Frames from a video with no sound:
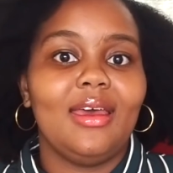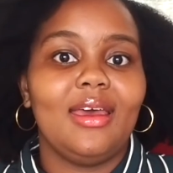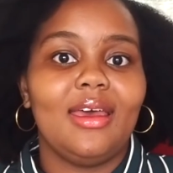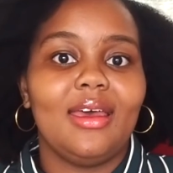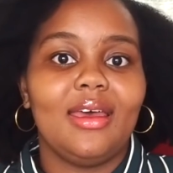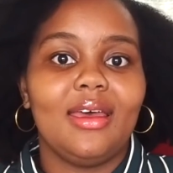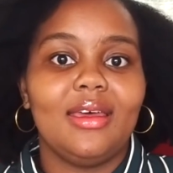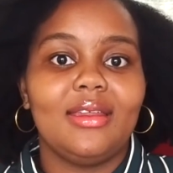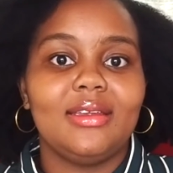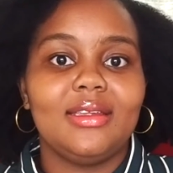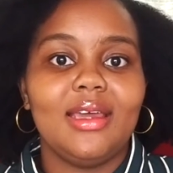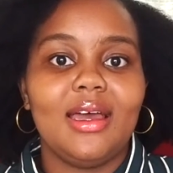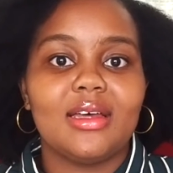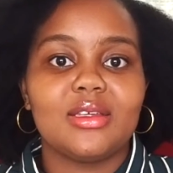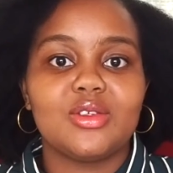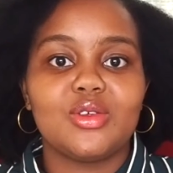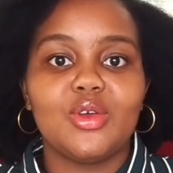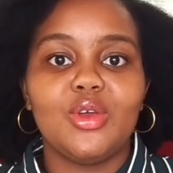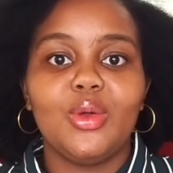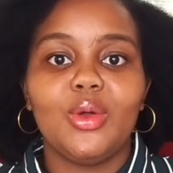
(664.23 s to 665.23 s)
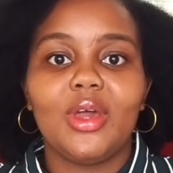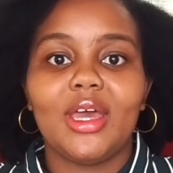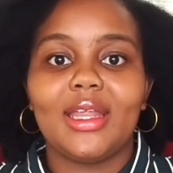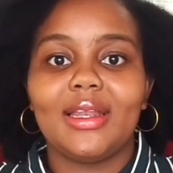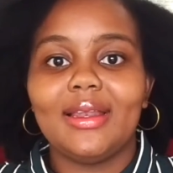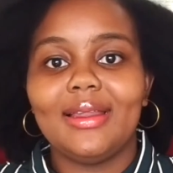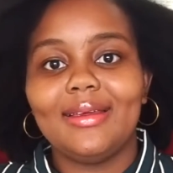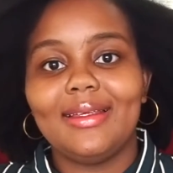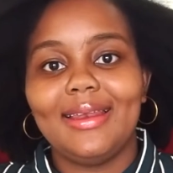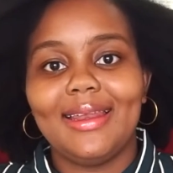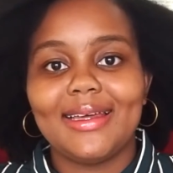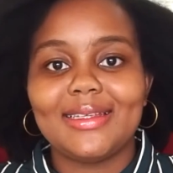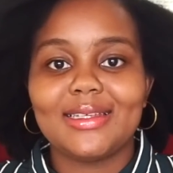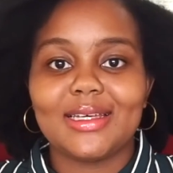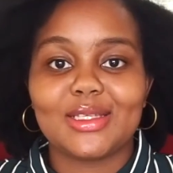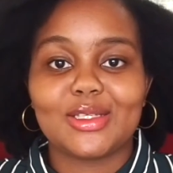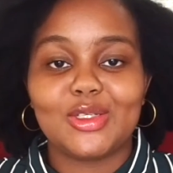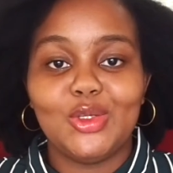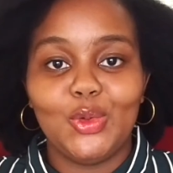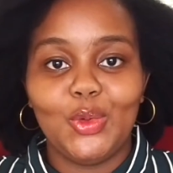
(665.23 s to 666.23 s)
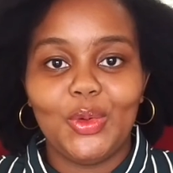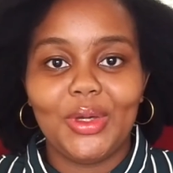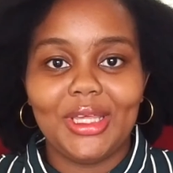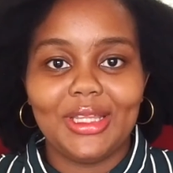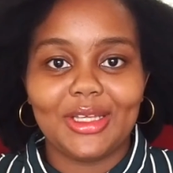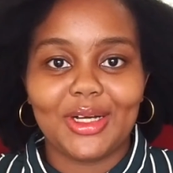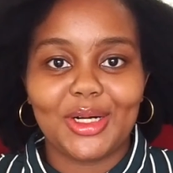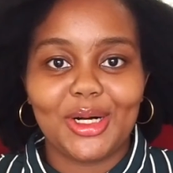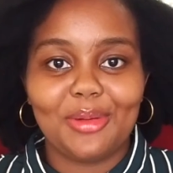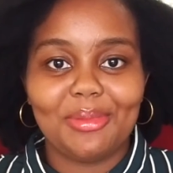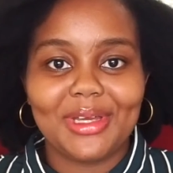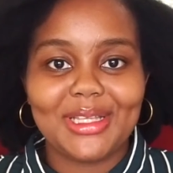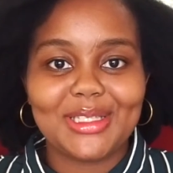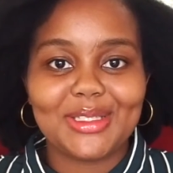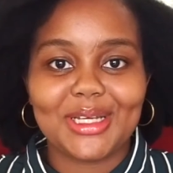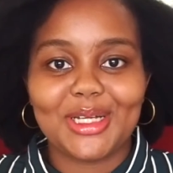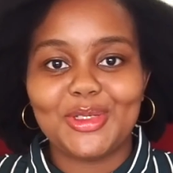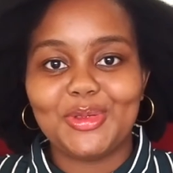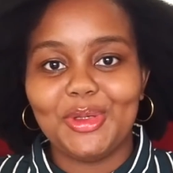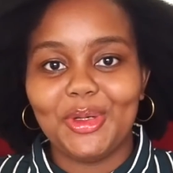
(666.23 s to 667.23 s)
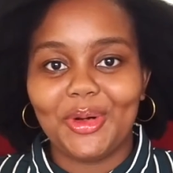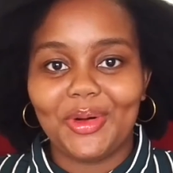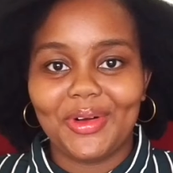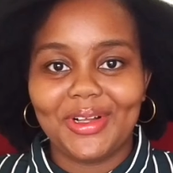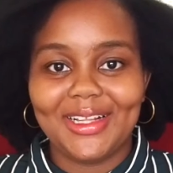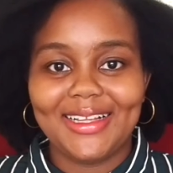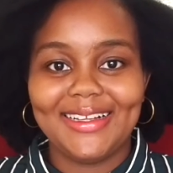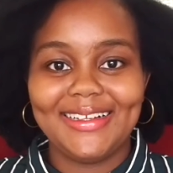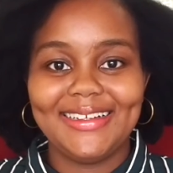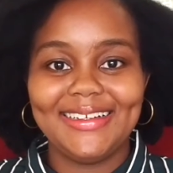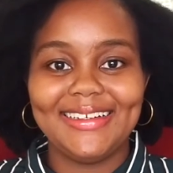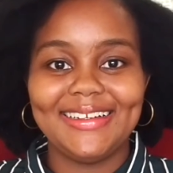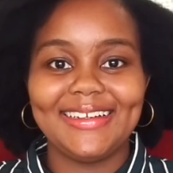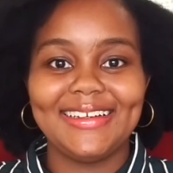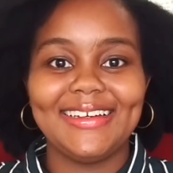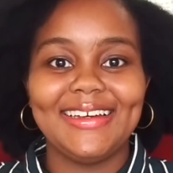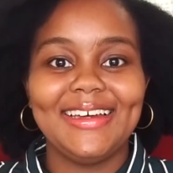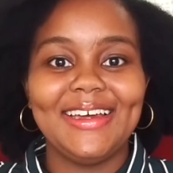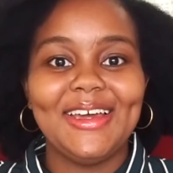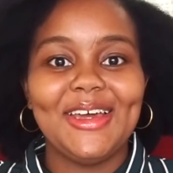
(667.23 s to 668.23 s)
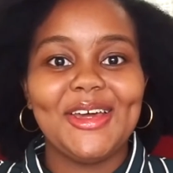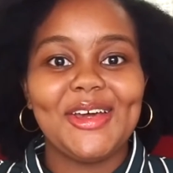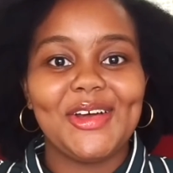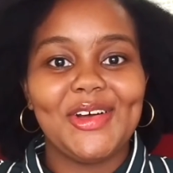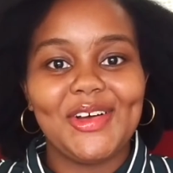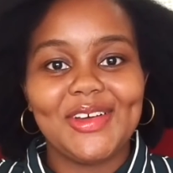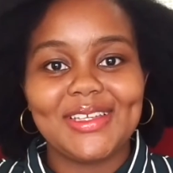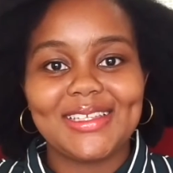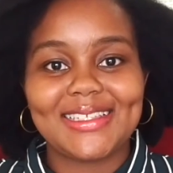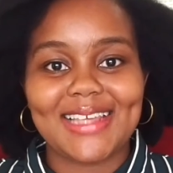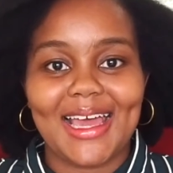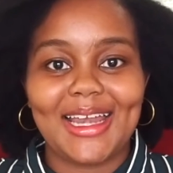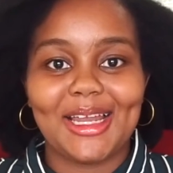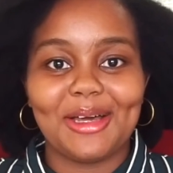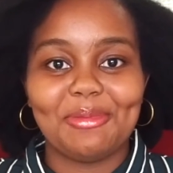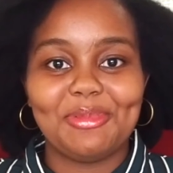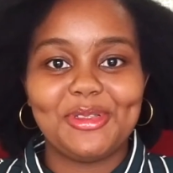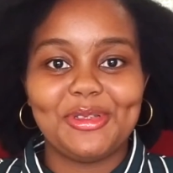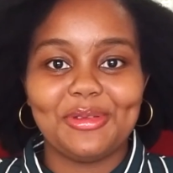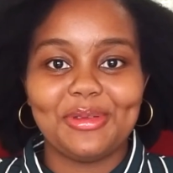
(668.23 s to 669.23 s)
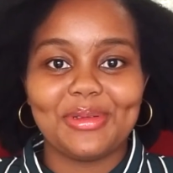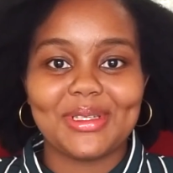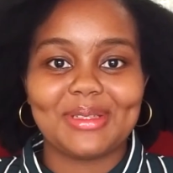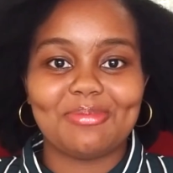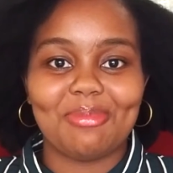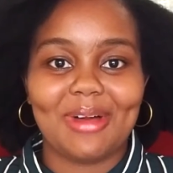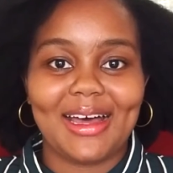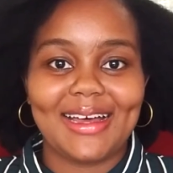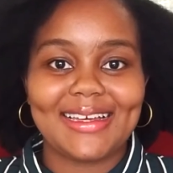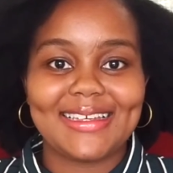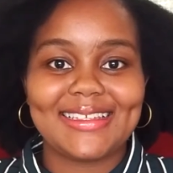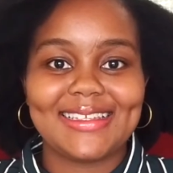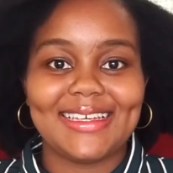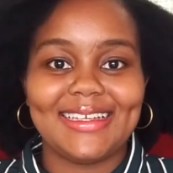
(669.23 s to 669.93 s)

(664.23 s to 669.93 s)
And yeah, so you can let us know in the comments that we all sign up to those banks